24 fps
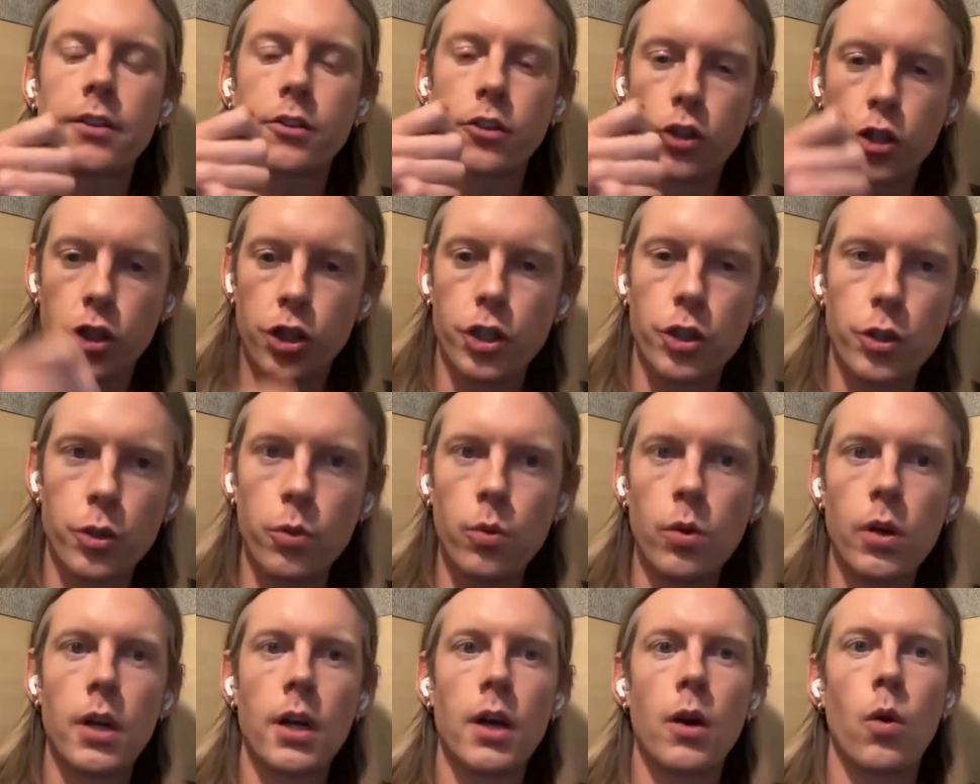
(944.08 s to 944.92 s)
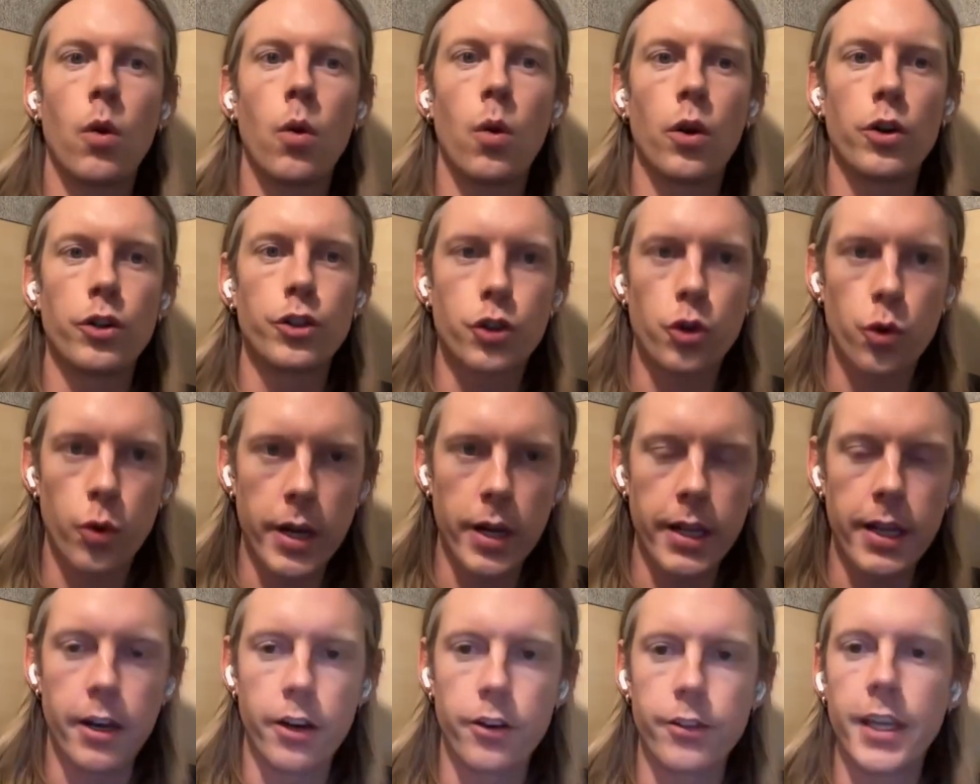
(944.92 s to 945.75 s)
cue or
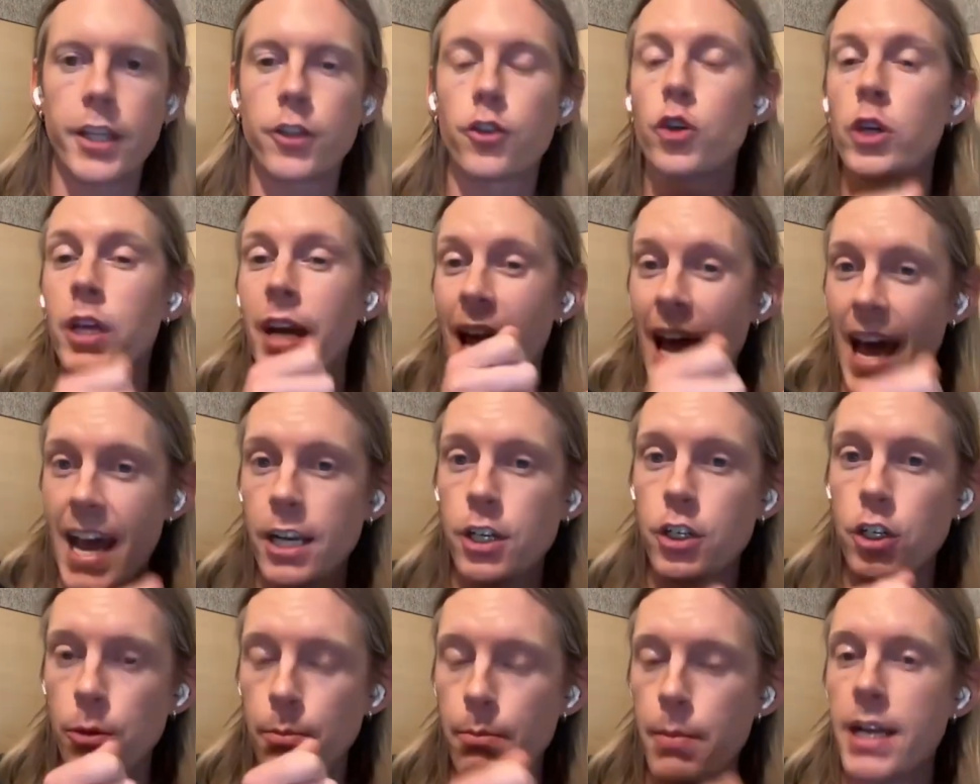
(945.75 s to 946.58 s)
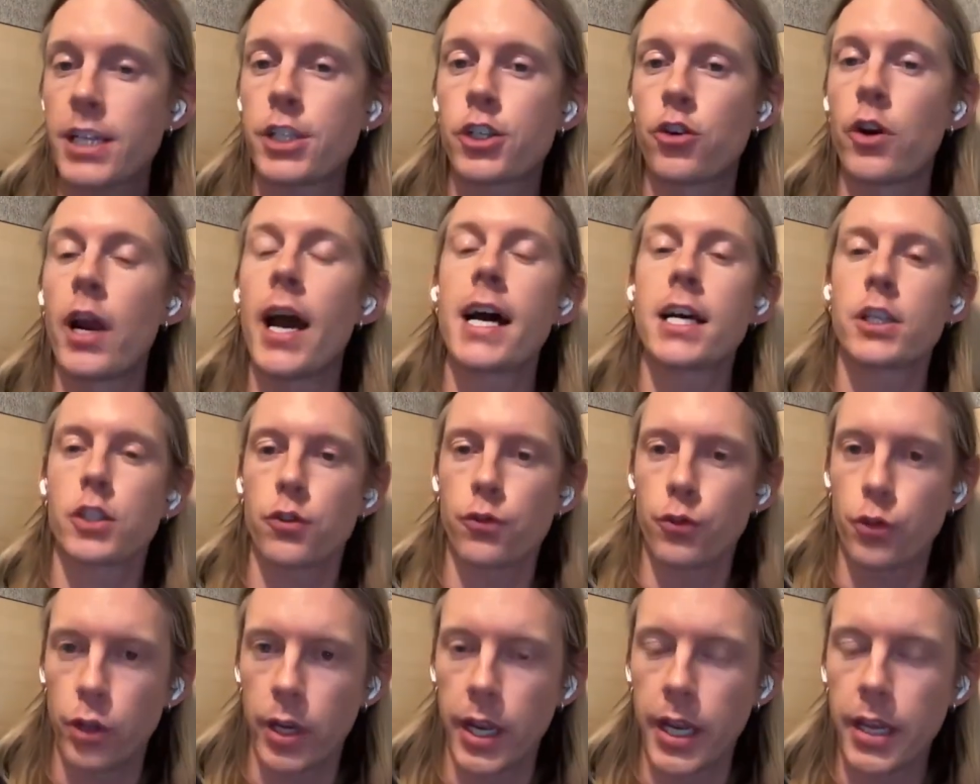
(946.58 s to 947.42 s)
trigger that you can actually measure as
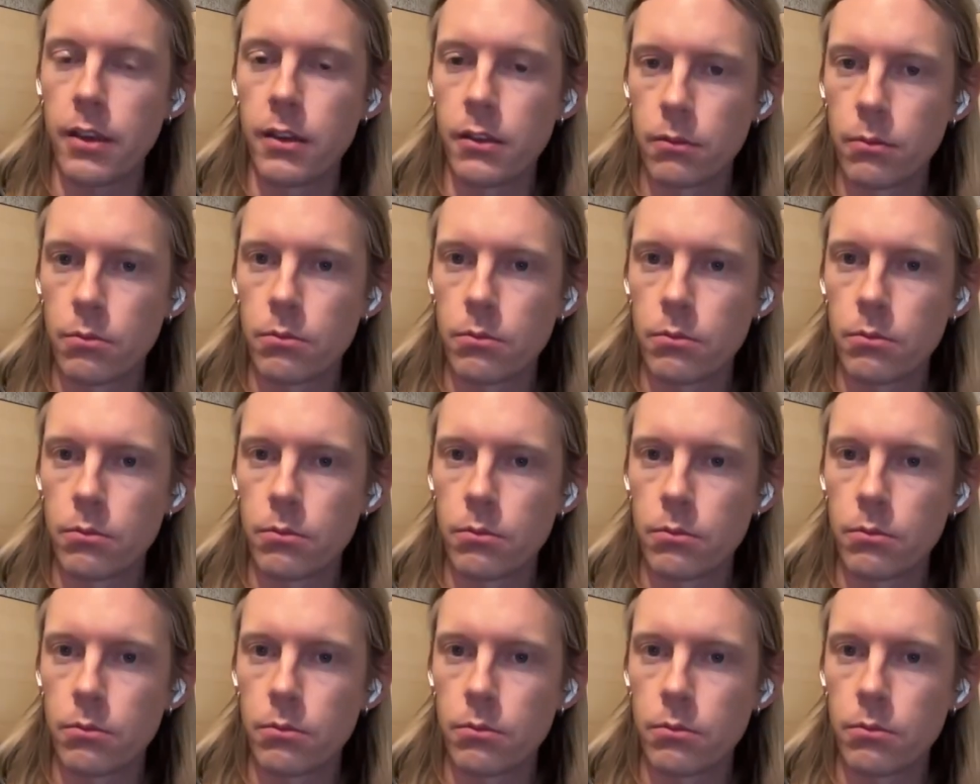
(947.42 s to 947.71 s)
of today.